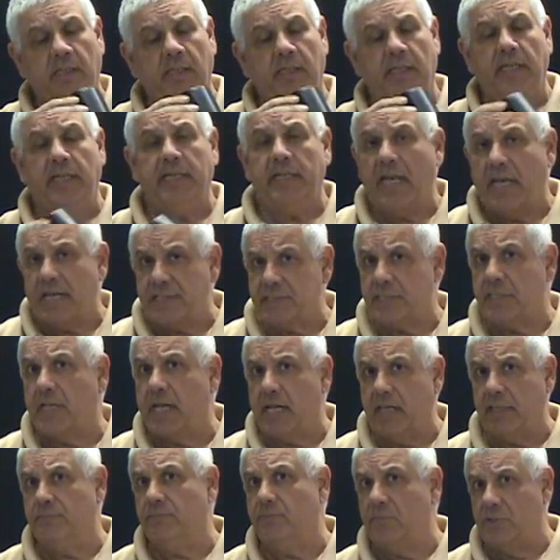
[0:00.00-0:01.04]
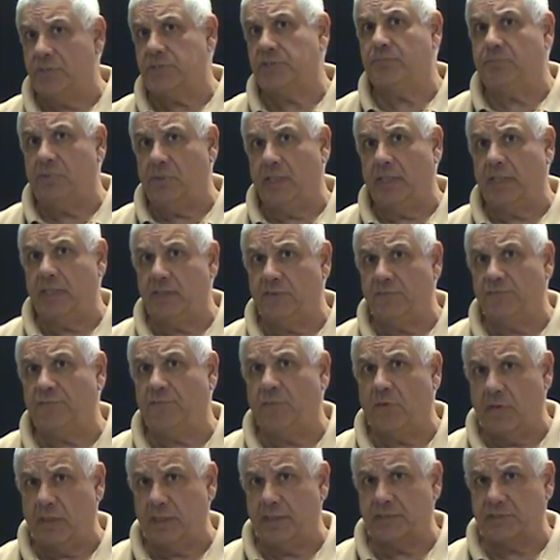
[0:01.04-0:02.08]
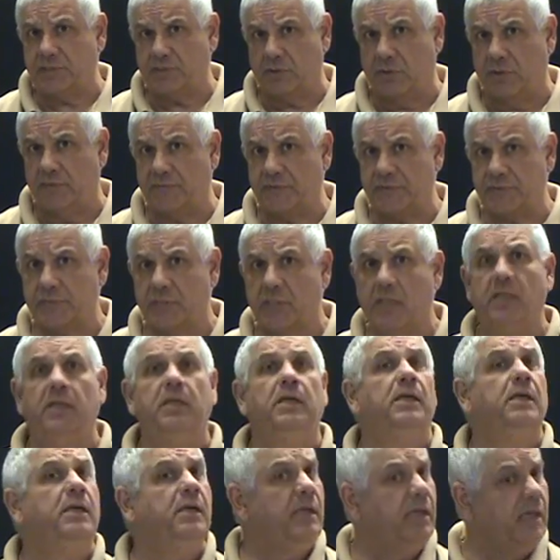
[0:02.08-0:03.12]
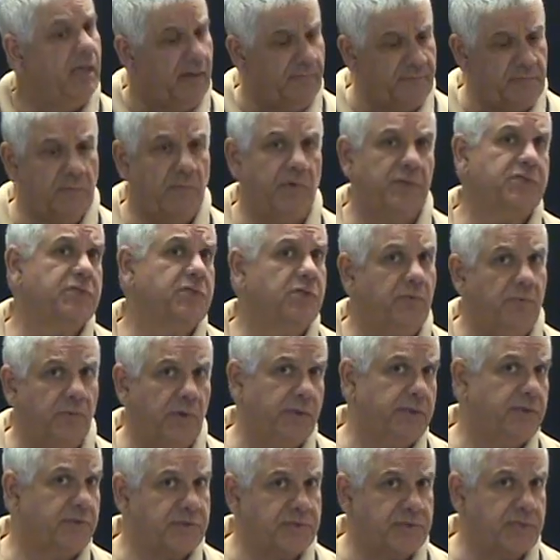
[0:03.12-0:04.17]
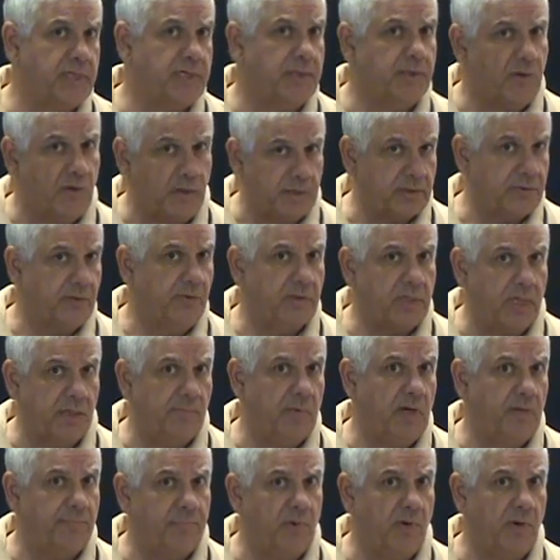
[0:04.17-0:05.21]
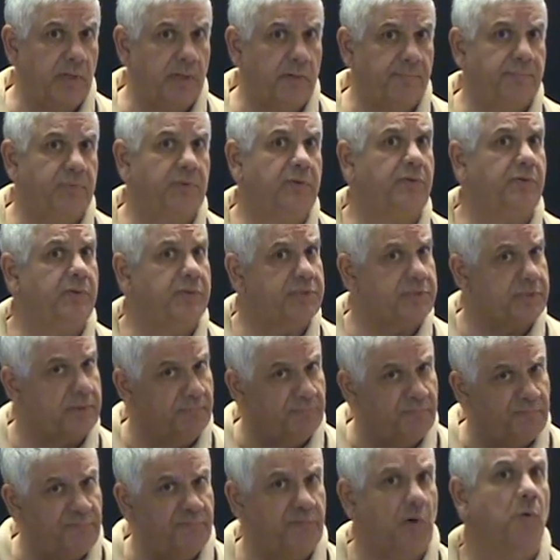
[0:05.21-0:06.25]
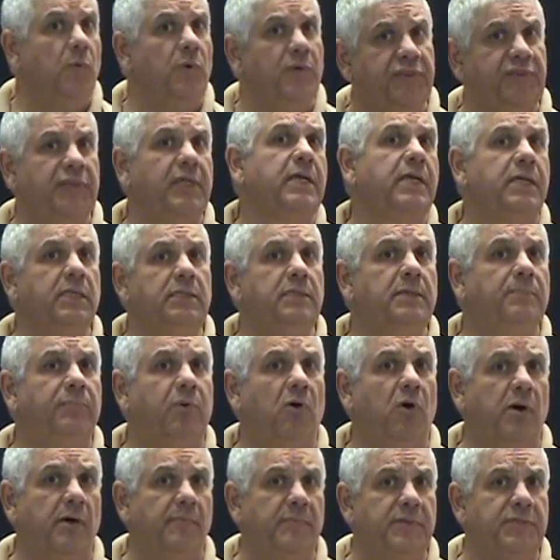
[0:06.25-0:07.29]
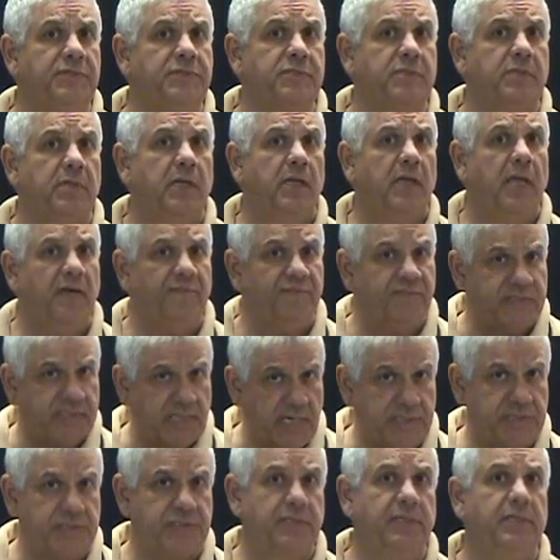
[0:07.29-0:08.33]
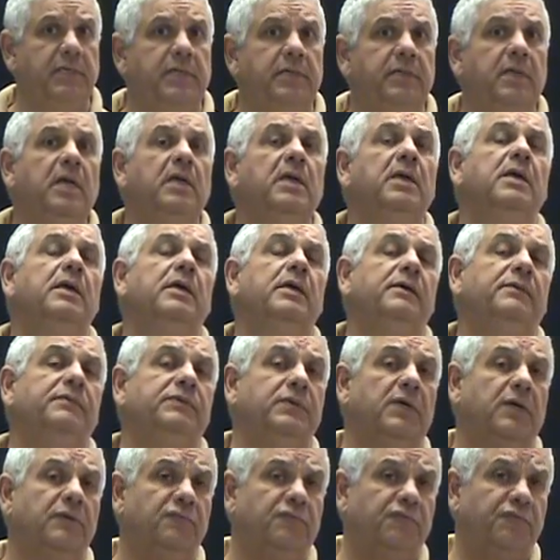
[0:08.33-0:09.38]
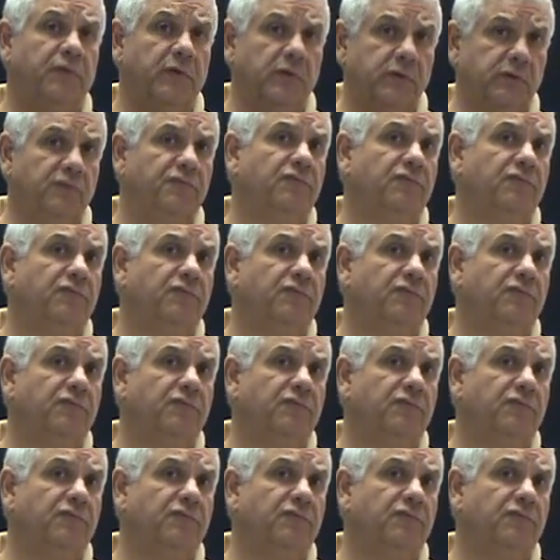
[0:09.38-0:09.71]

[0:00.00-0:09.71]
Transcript: it hasn't gotten much play in the fire service. Every once in a while you'll see an article come up on it because some forward-thinking departments have tested it, done field